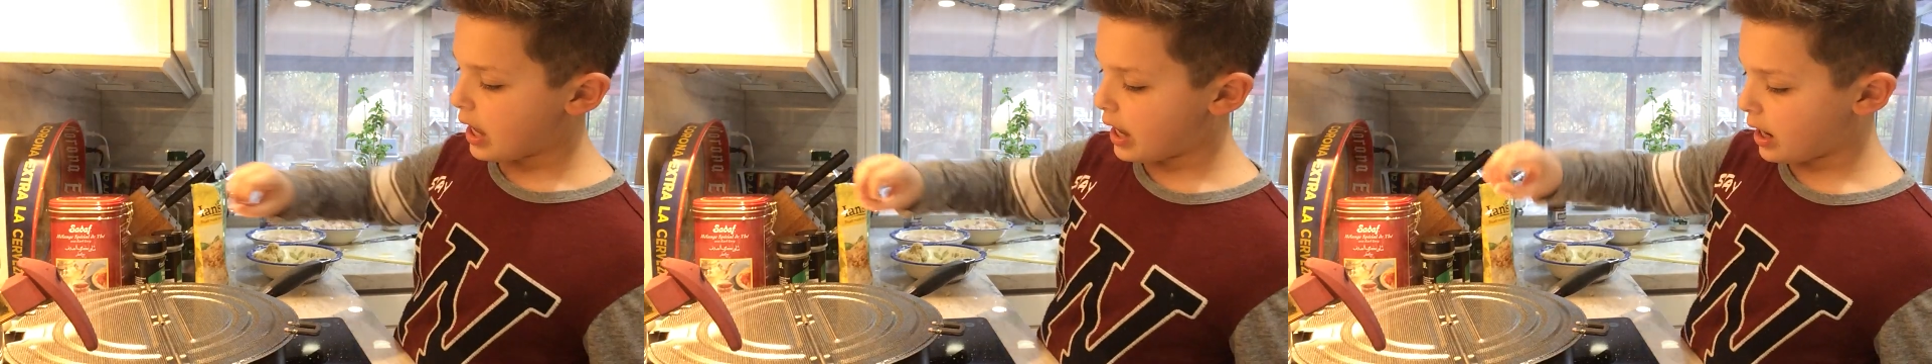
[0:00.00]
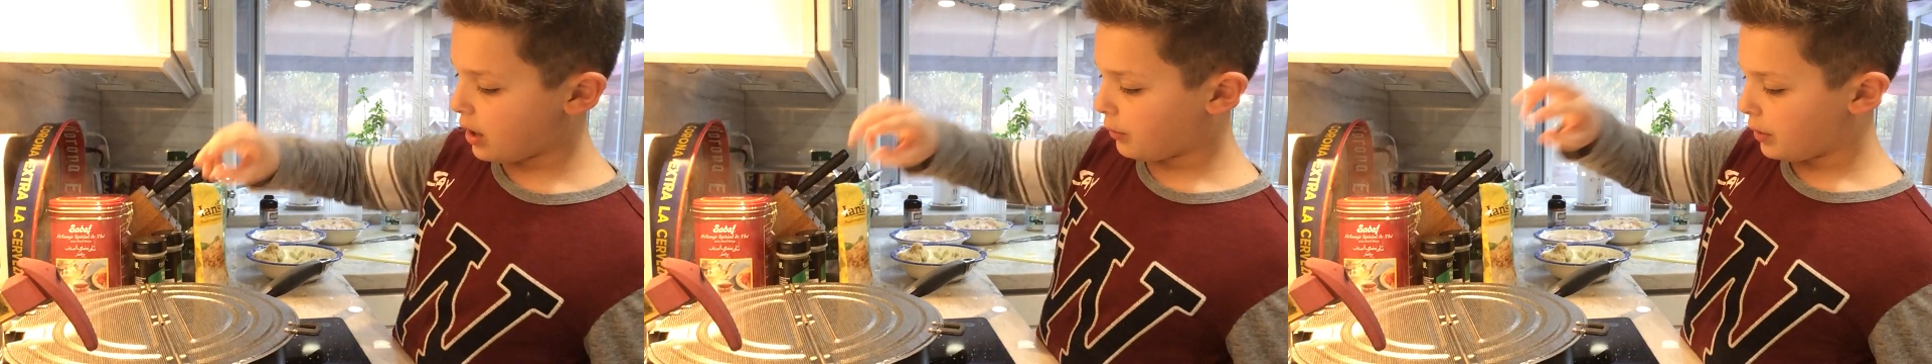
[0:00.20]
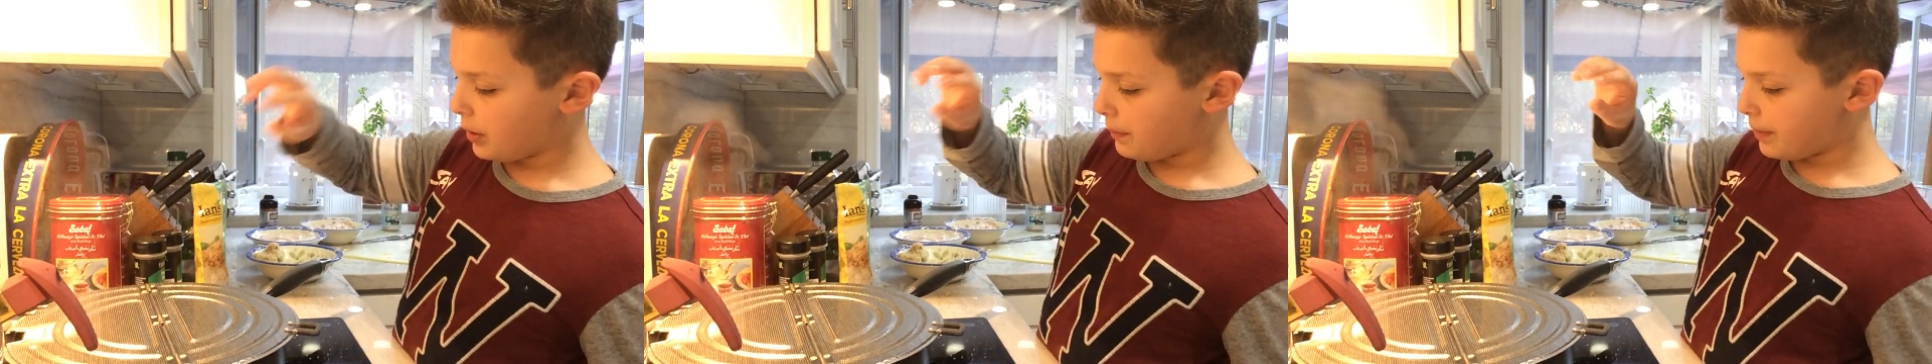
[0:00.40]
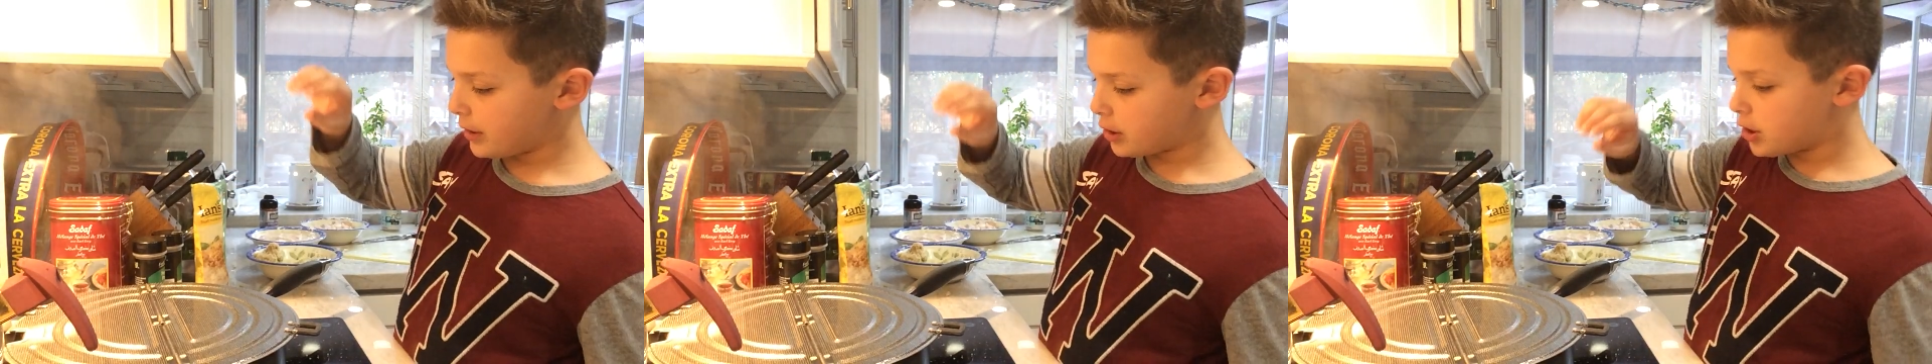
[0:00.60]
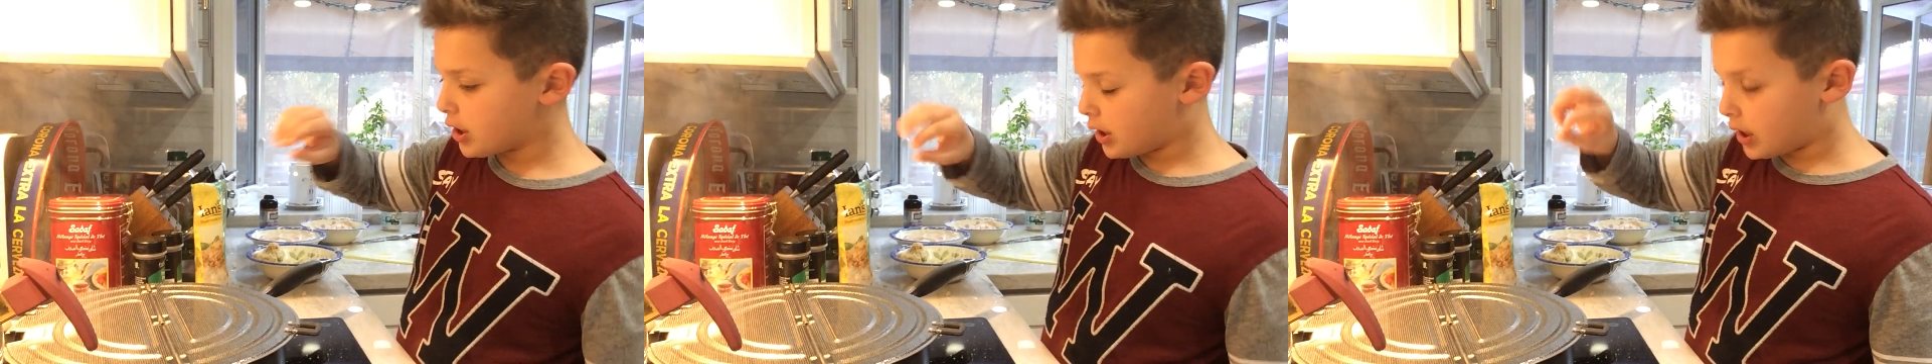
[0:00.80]
and we
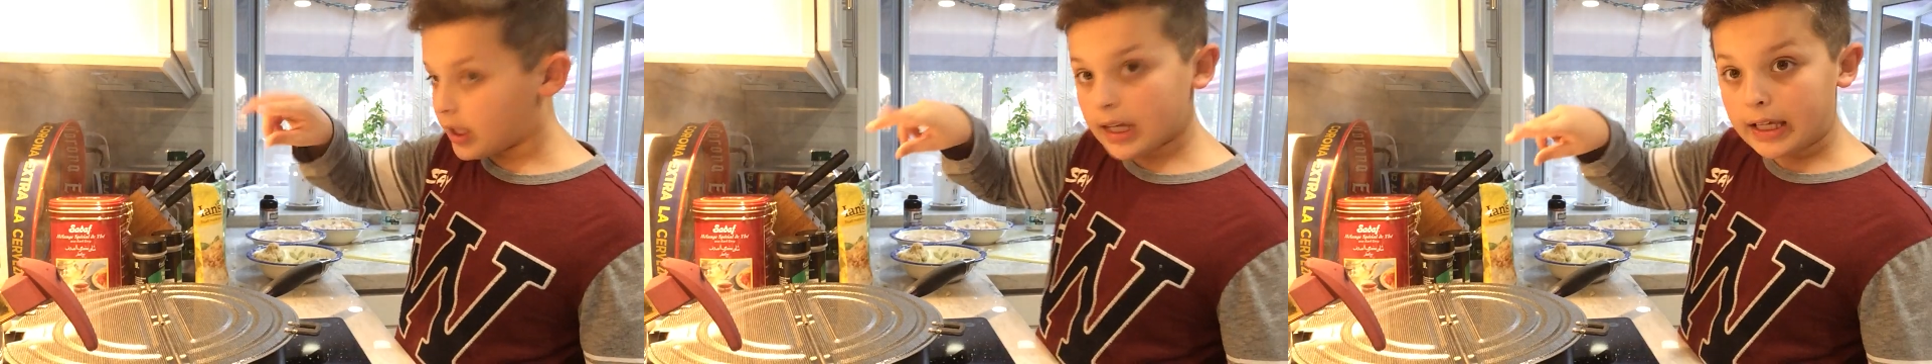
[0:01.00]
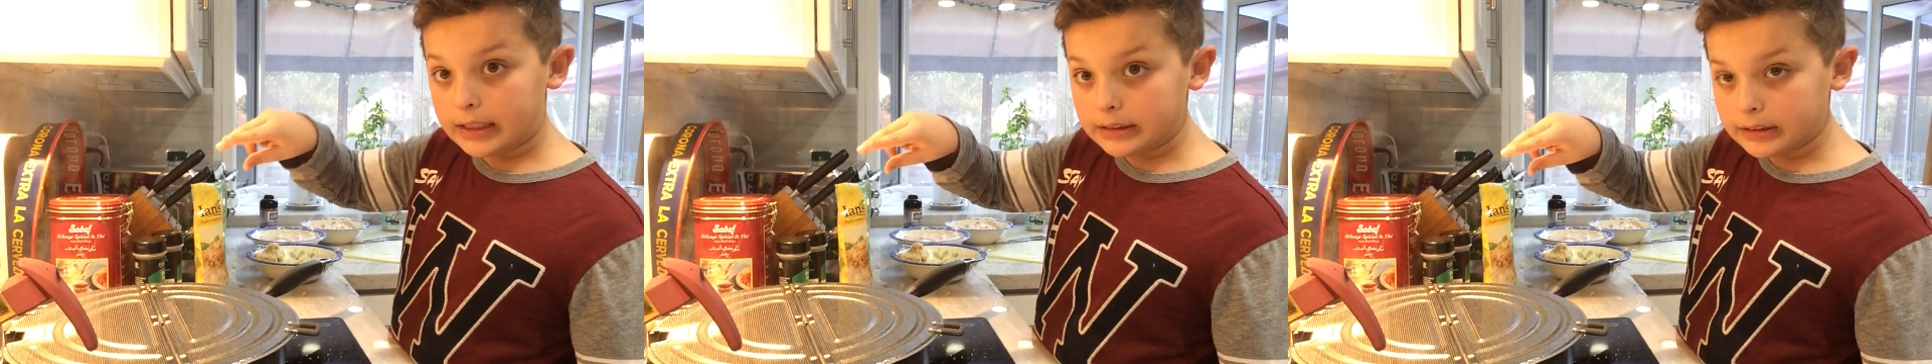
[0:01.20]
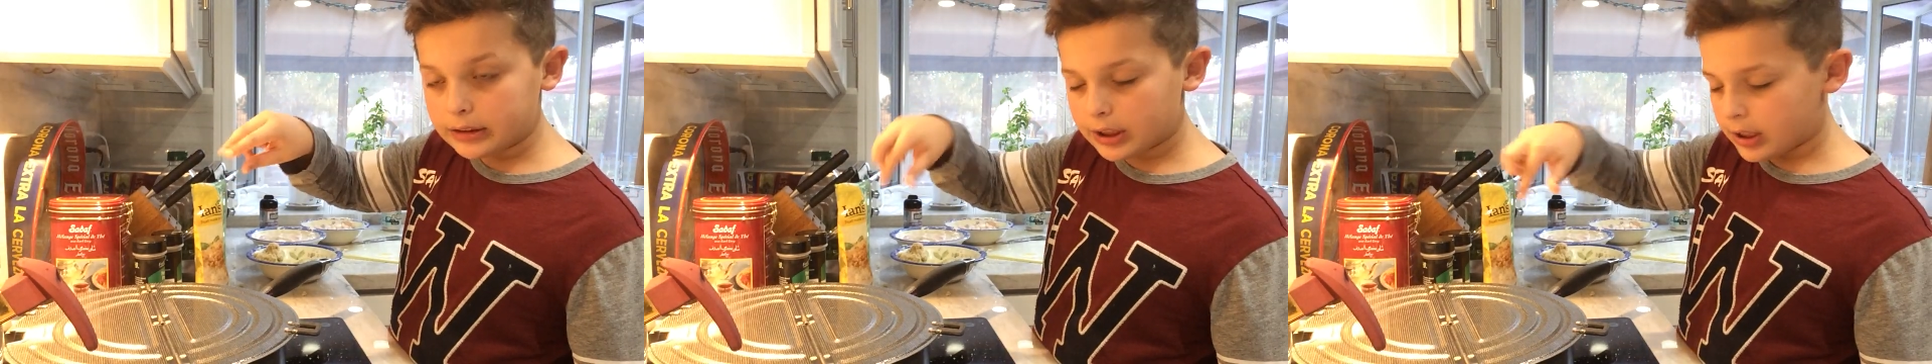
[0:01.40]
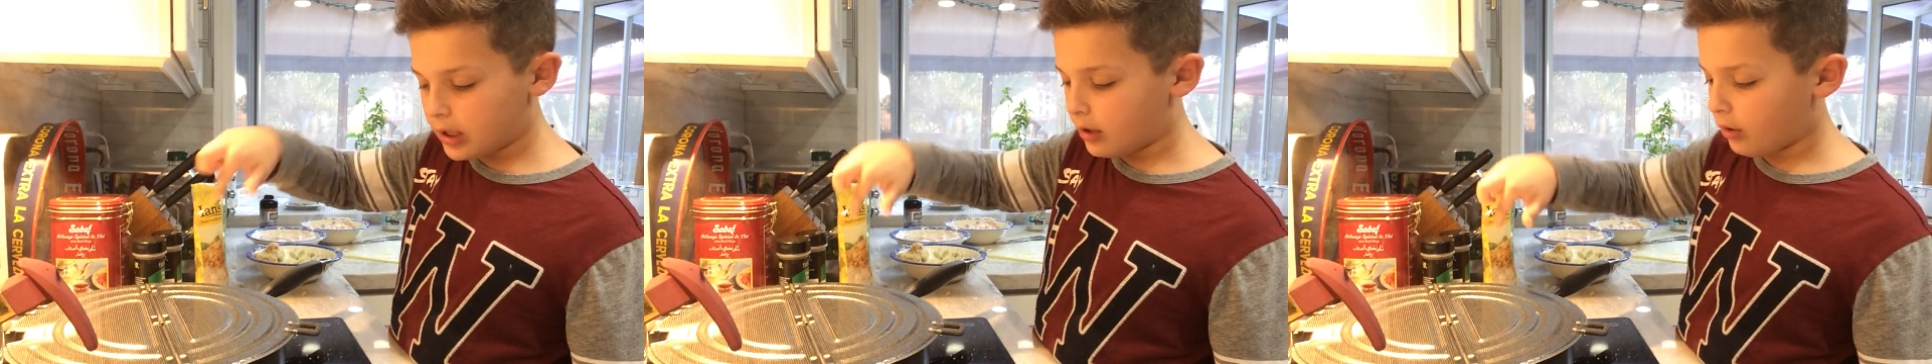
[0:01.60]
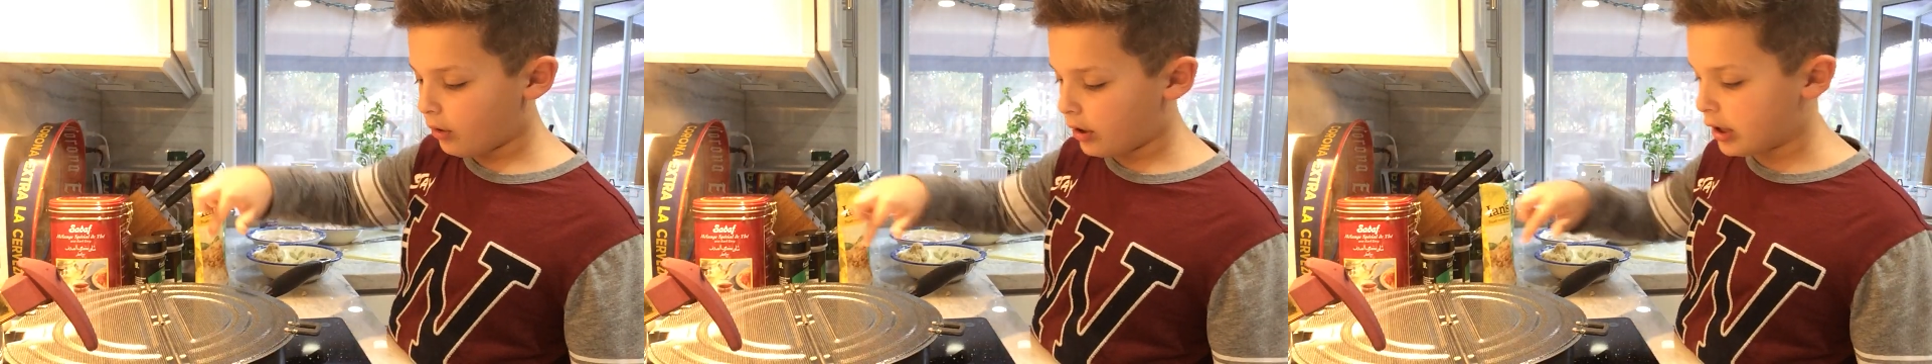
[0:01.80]
pinch it into
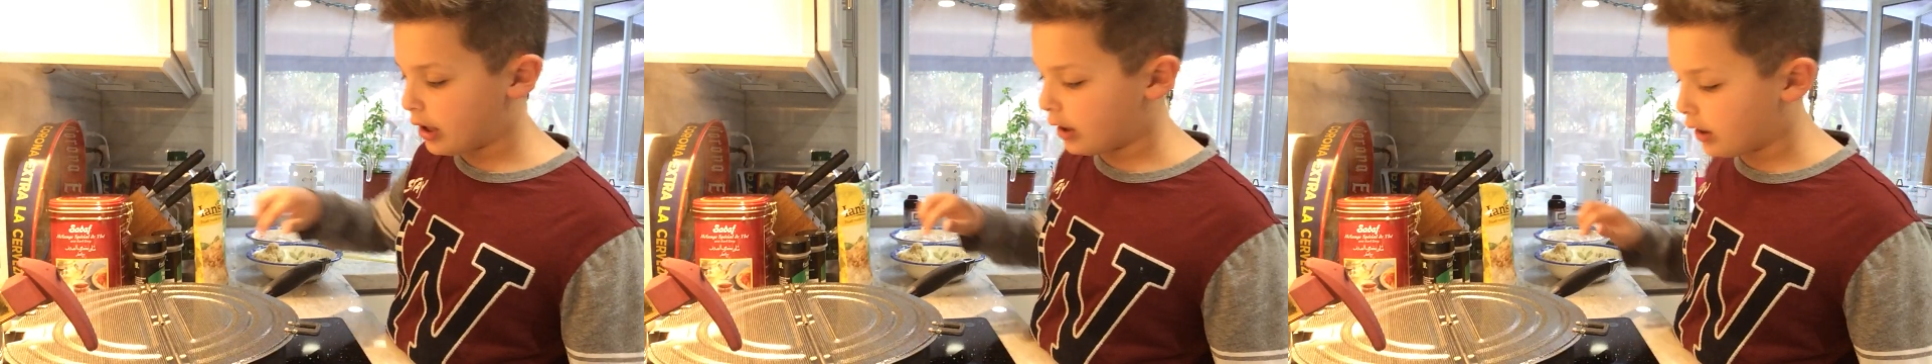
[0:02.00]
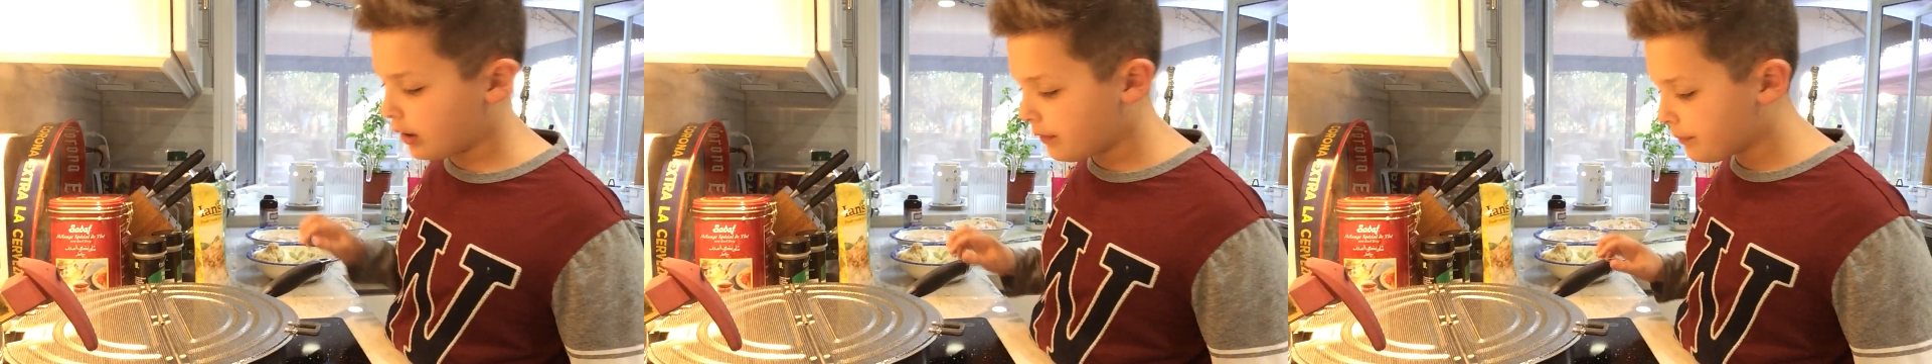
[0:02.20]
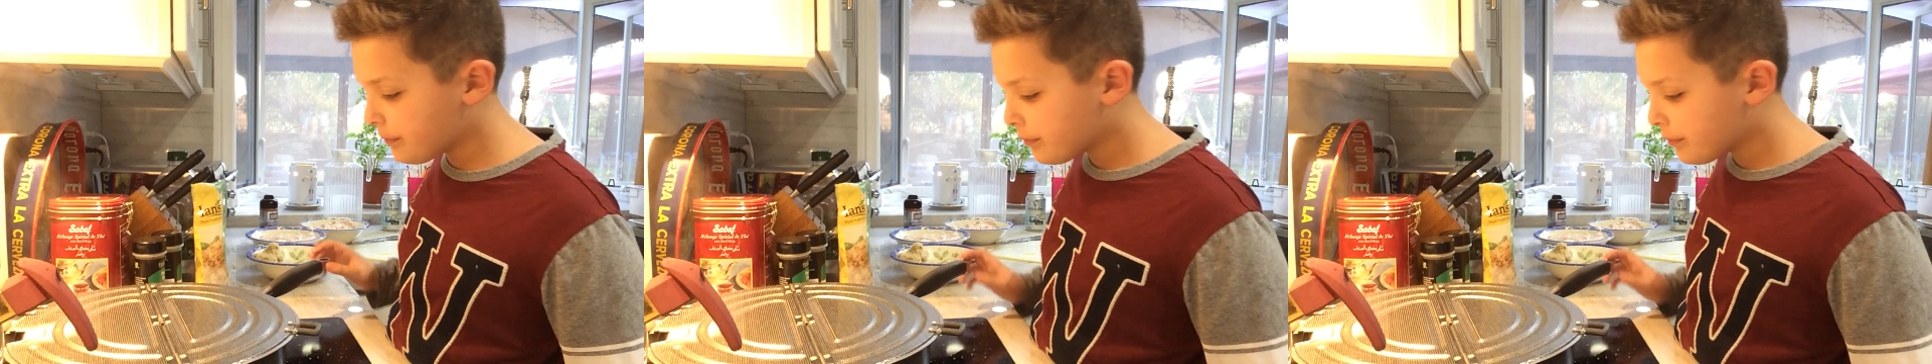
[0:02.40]
the oil.